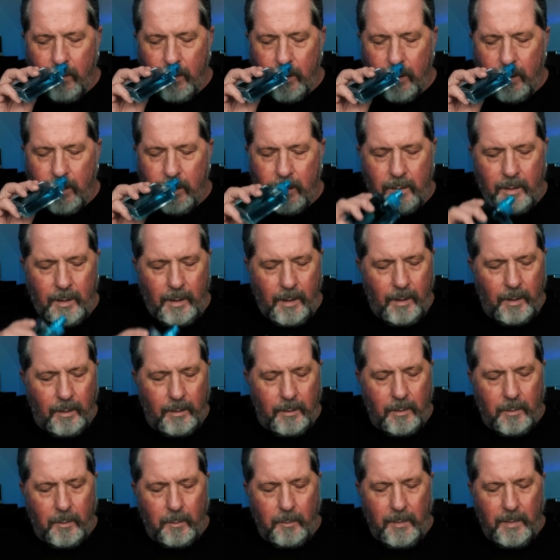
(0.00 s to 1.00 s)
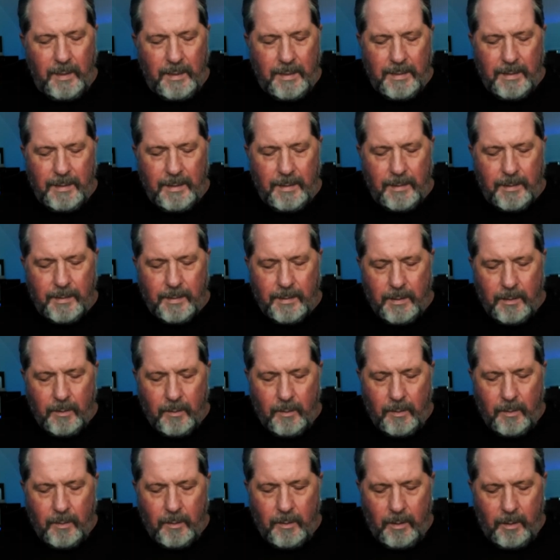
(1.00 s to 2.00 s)
It's got a little mintiness to
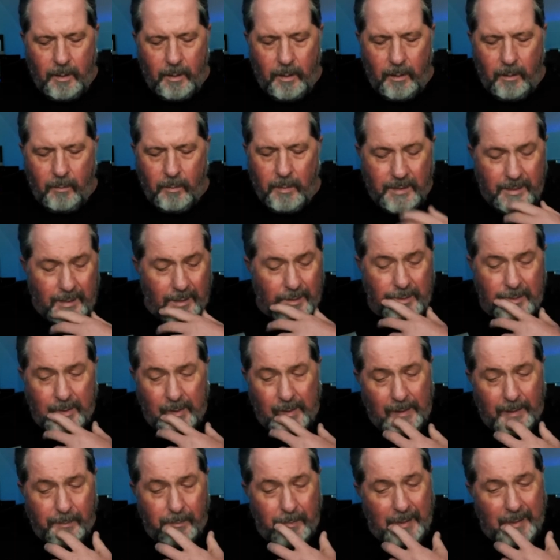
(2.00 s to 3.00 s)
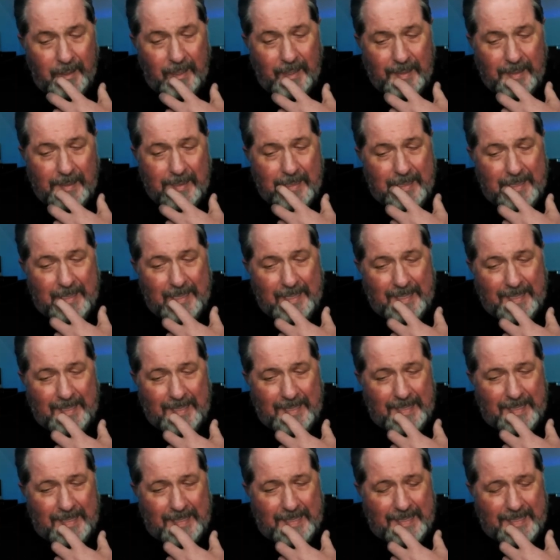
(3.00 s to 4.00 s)
it. It's actually not bad.
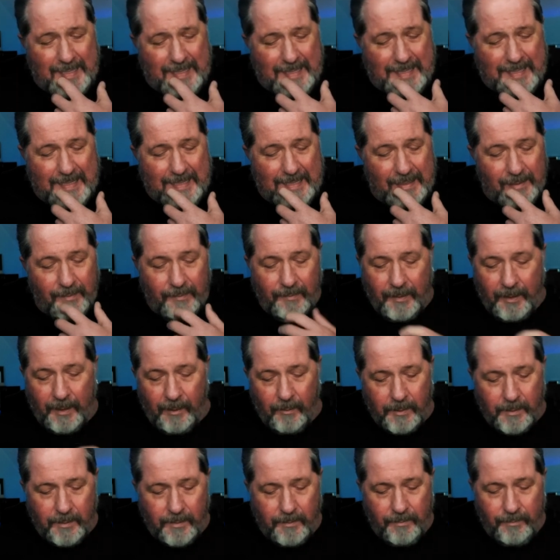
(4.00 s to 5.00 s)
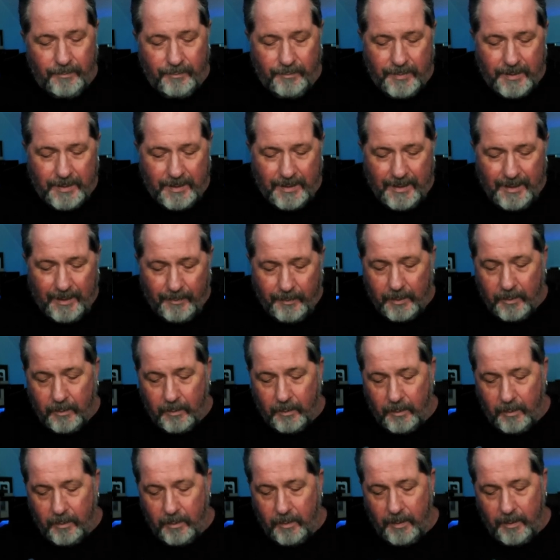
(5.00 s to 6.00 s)
I was
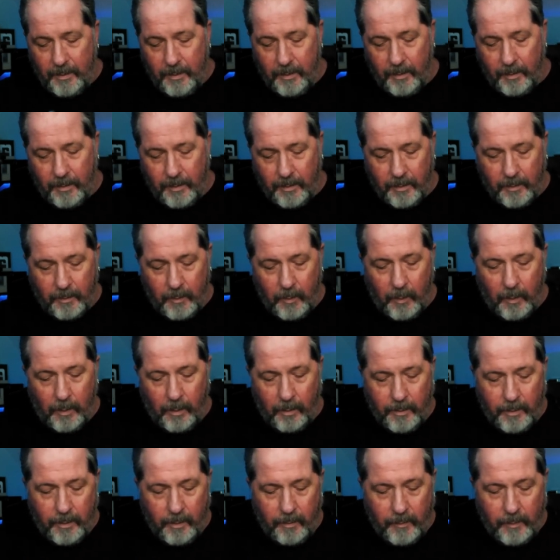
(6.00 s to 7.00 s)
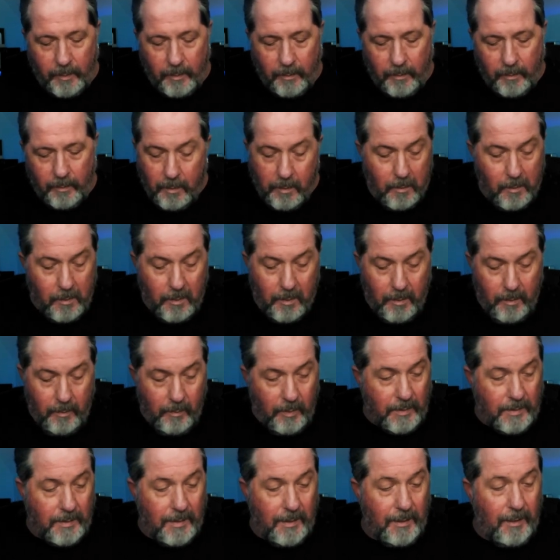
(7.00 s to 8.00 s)
skeptical on the quality of it, but
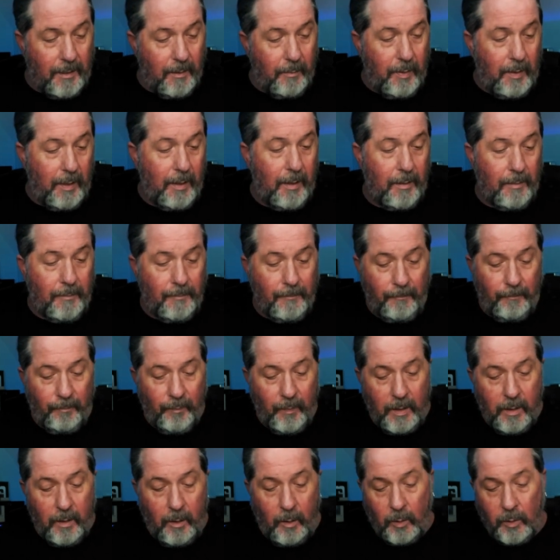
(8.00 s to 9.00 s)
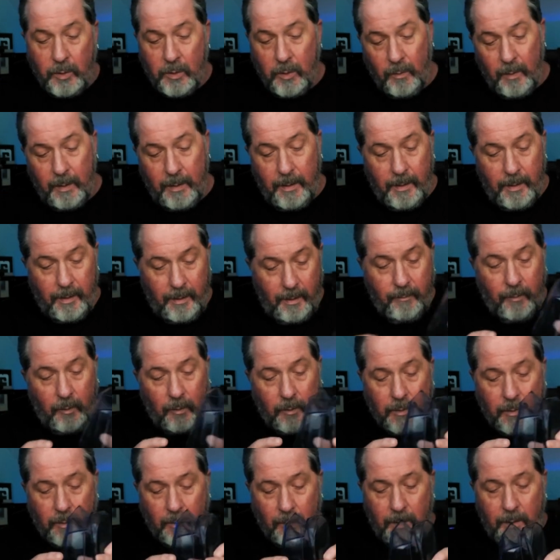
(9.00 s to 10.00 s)
it's not that bad. Ultra Red, I have
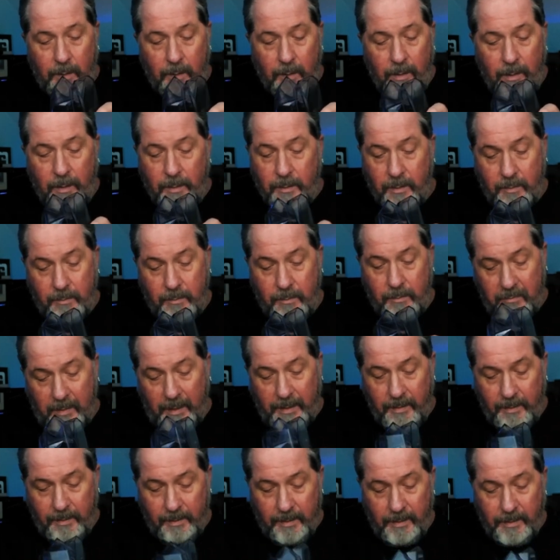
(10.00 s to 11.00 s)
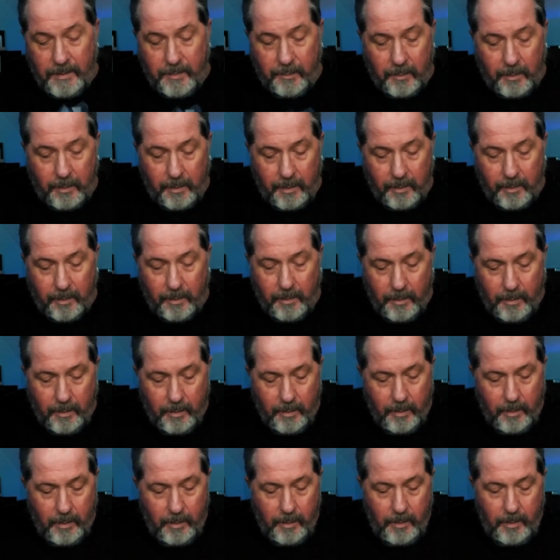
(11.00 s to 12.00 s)
Ultra Red, and I think that's pretty good.
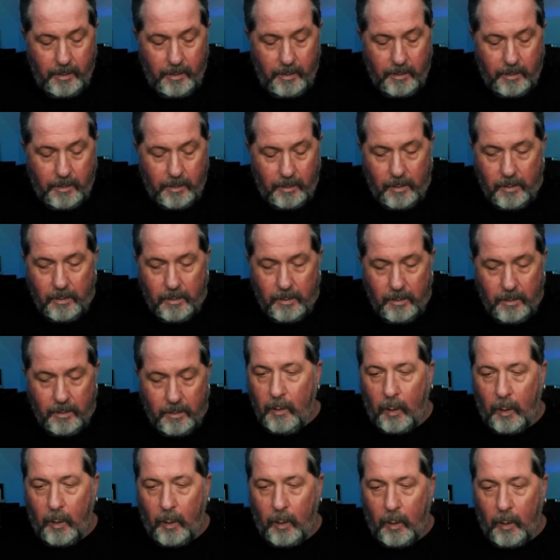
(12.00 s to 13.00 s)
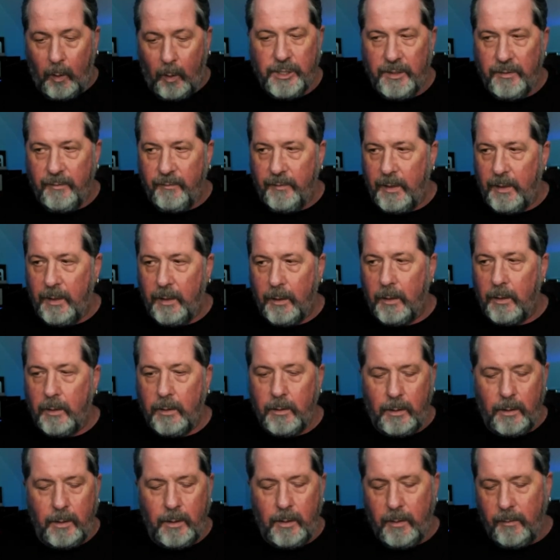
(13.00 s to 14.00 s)
It's a good orangey vanilla
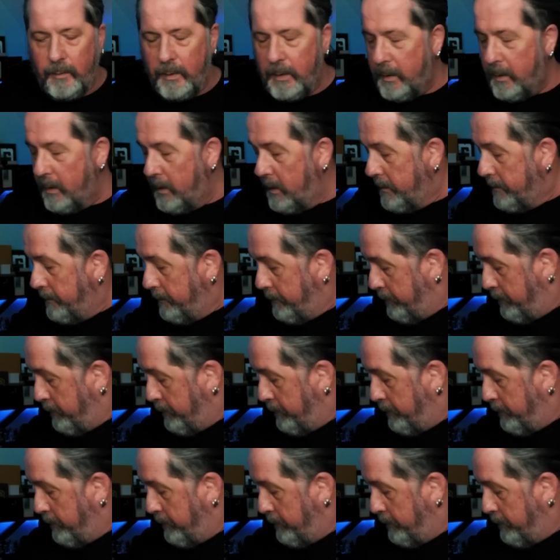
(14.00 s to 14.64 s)
kind of a thing.